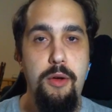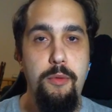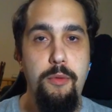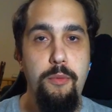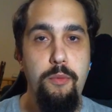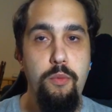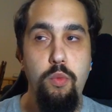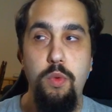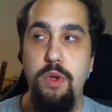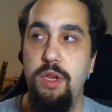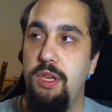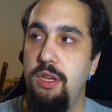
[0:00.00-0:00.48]

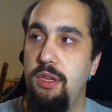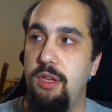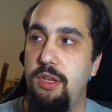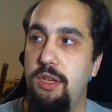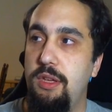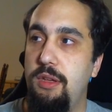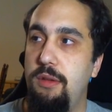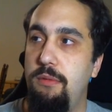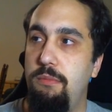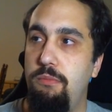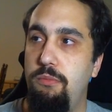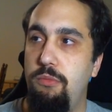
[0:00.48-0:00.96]

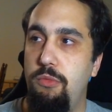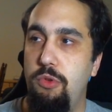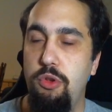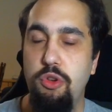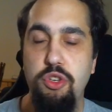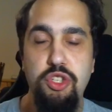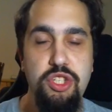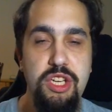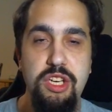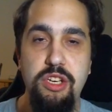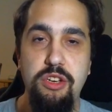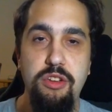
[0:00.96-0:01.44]
We
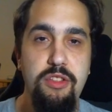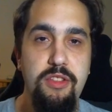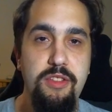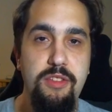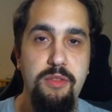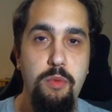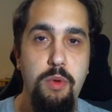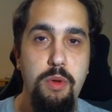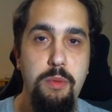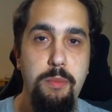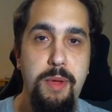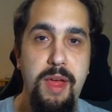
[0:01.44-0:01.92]
usually can do this
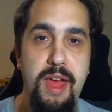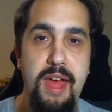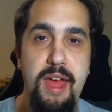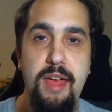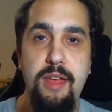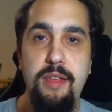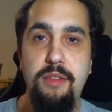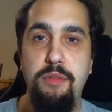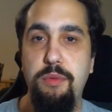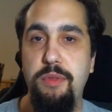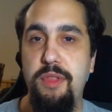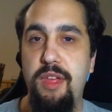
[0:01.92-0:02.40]
in one
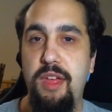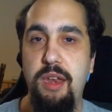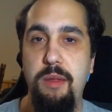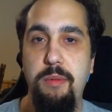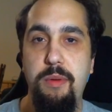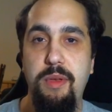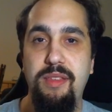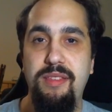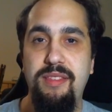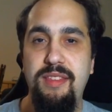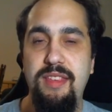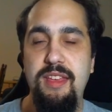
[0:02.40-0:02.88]
pass without
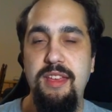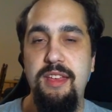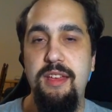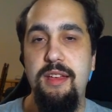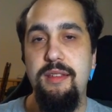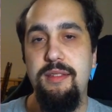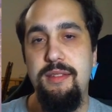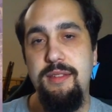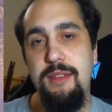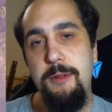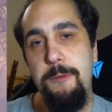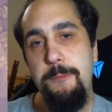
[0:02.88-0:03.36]
anybody seeing
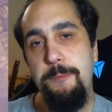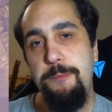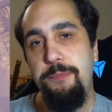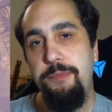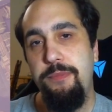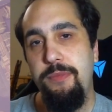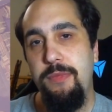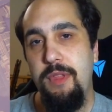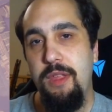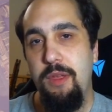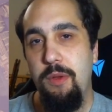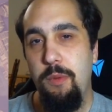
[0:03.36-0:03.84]
us.
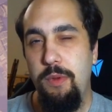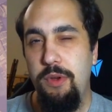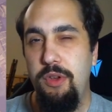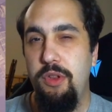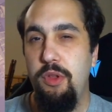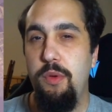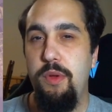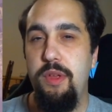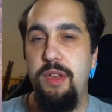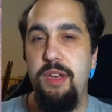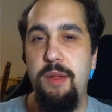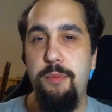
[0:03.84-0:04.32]
We
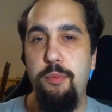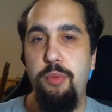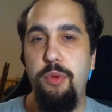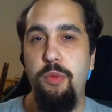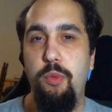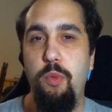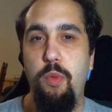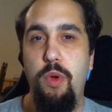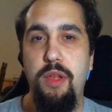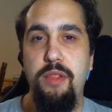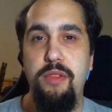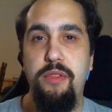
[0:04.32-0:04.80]
do end up with
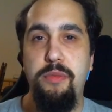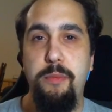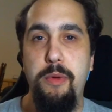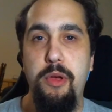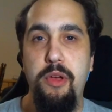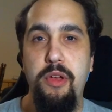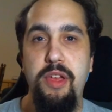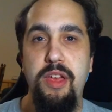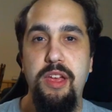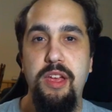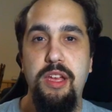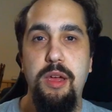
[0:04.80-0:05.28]
one
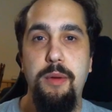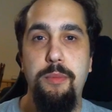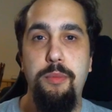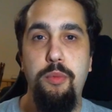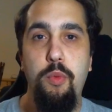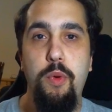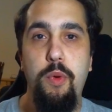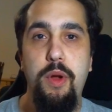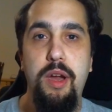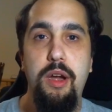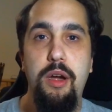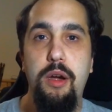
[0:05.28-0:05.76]
small hiccup
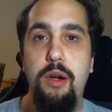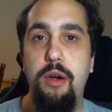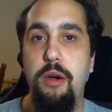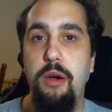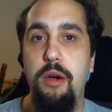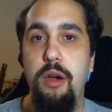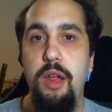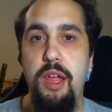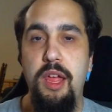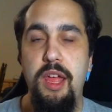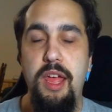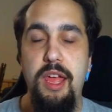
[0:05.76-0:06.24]
where
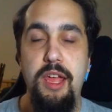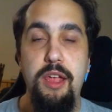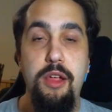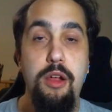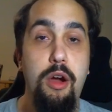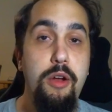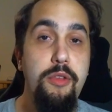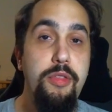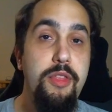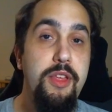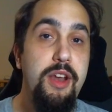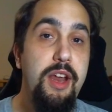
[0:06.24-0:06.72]
a
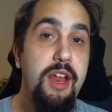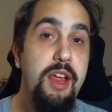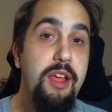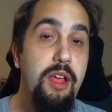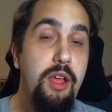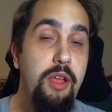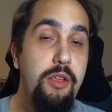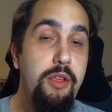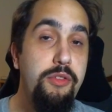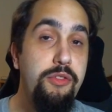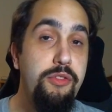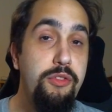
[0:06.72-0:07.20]
guard that I
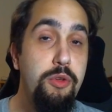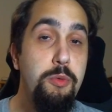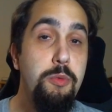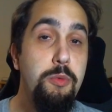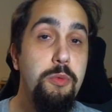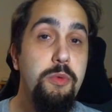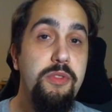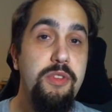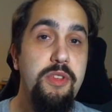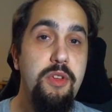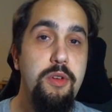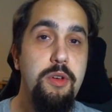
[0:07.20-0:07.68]
assumed
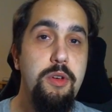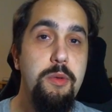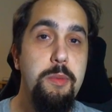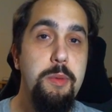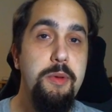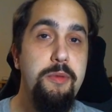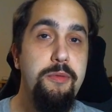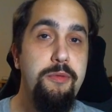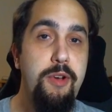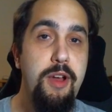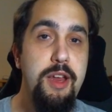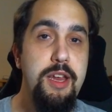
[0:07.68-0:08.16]
was going to be
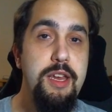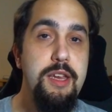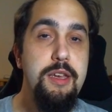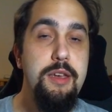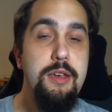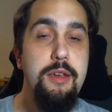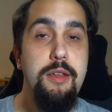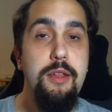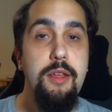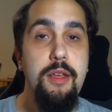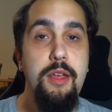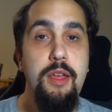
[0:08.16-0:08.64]

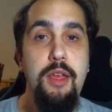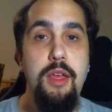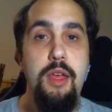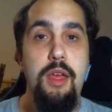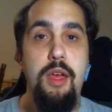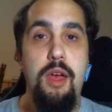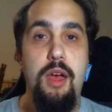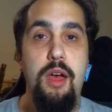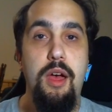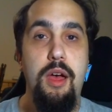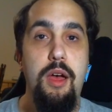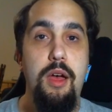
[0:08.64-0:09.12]
frightened
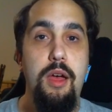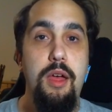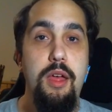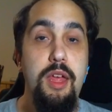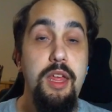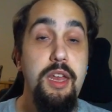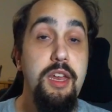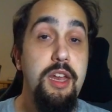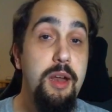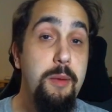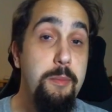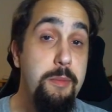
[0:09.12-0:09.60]

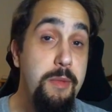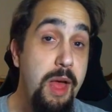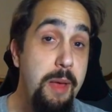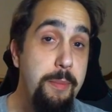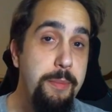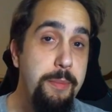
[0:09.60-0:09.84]
ended up not